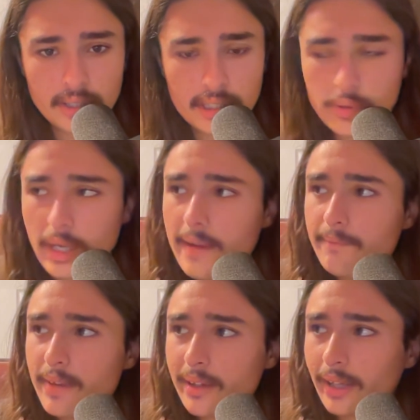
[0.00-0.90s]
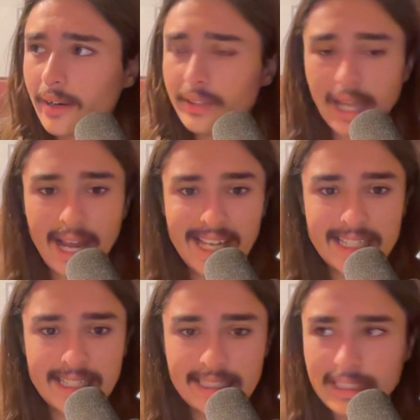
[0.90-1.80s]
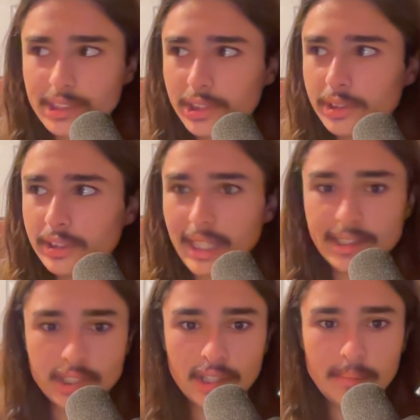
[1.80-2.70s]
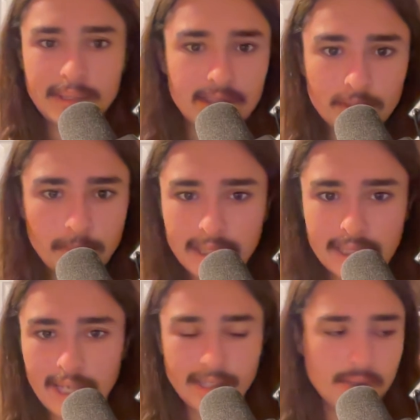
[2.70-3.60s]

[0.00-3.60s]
You can't figure out the idea that's going to be your big thing.